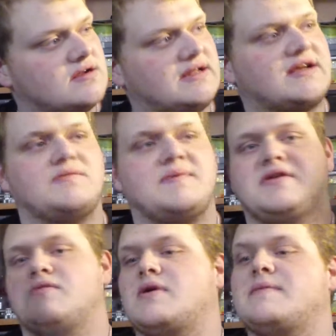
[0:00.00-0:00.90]
like it would be,
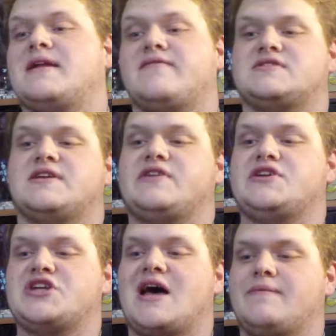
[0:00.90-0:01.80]
well, I mean, obviously if you
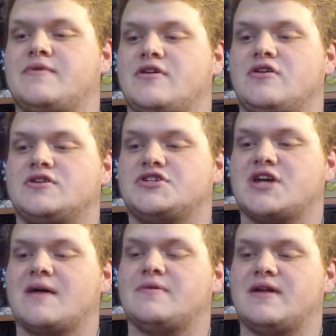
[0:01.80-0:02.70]
sharpened it, you could
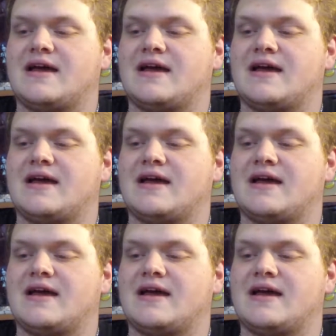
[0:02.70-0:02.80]
sharpen it.